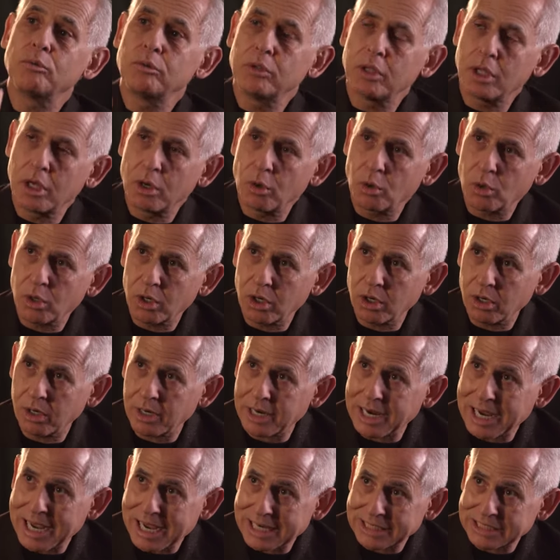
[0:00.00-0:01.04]

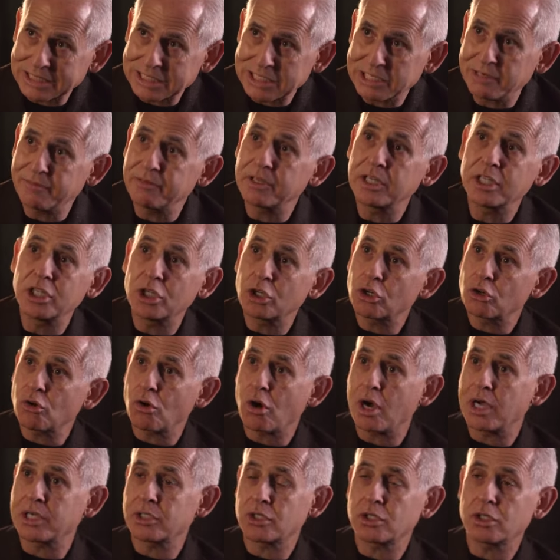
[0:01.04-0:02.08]
lower activity
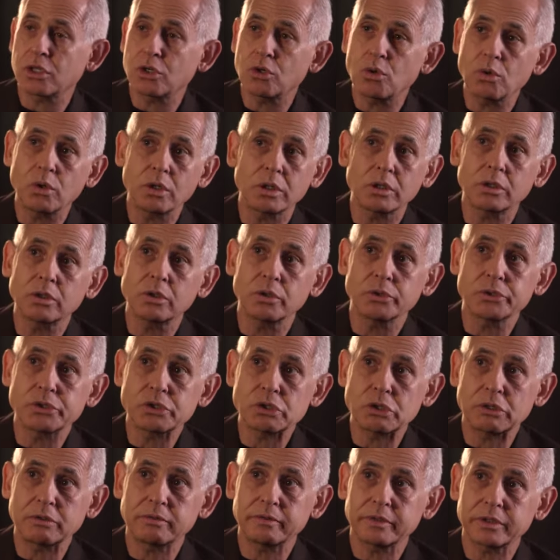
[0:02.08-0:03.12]
across the cortical
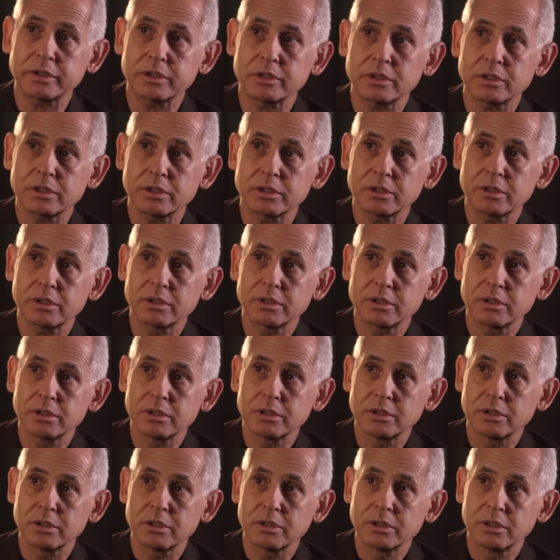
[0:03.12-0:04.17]
surface.
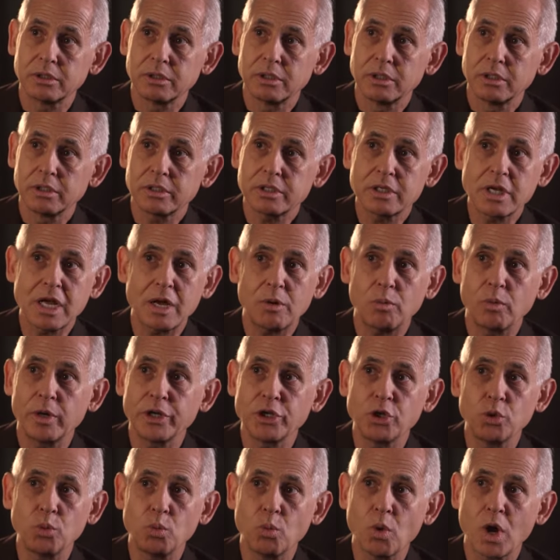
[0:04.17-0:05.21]
It's not
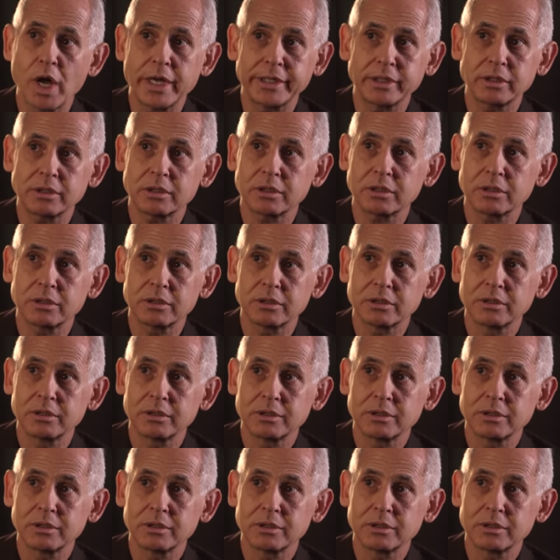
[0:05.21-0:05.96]
one you want.